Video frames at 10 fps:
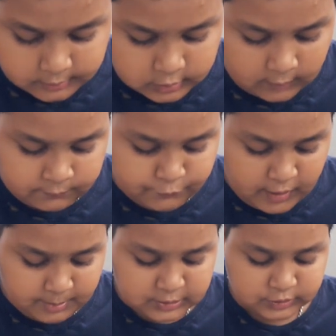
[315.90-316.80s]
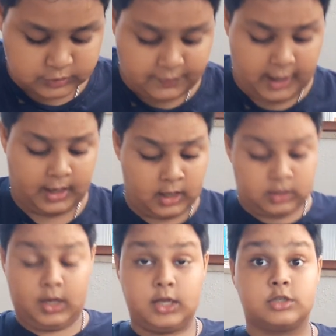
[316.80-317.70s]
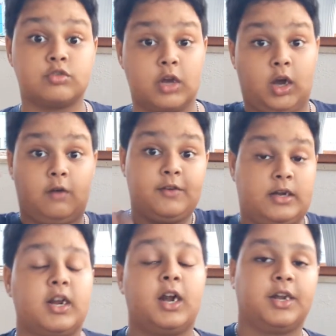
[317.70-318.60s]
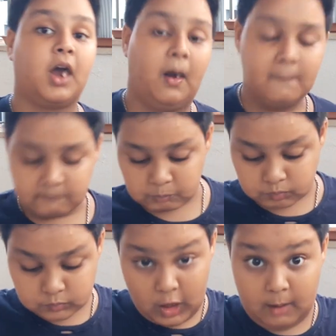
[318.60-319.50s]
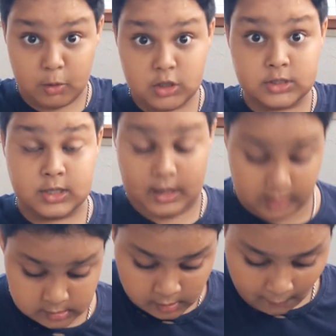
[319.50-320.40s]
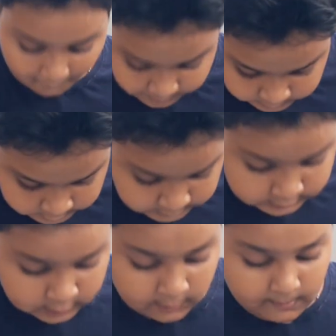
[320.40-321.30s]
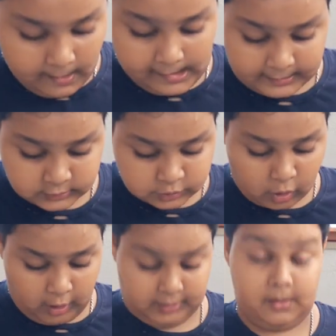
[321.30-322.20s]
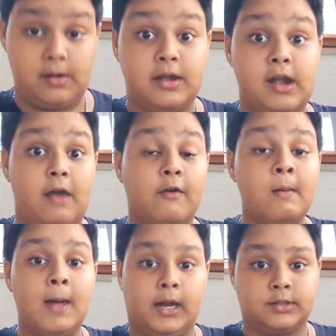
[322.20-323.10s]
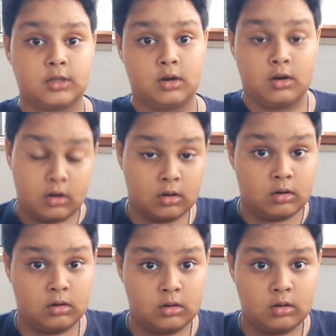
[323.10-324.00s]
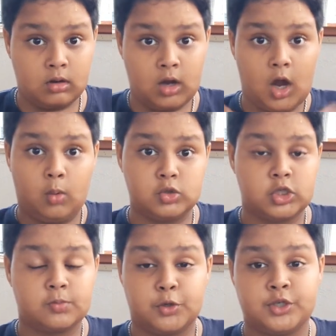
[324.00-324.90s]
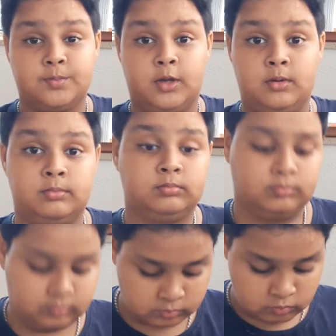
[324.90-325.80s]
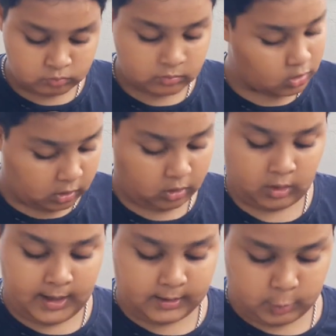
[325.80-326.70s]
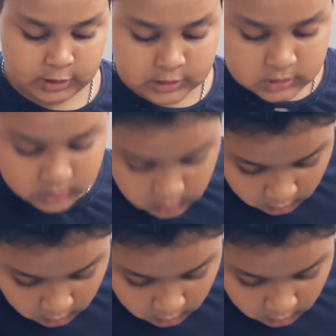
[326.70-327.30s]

a famous event in the history of Antarctica. Amundsen and Scott never met. How is it possible? Anyways.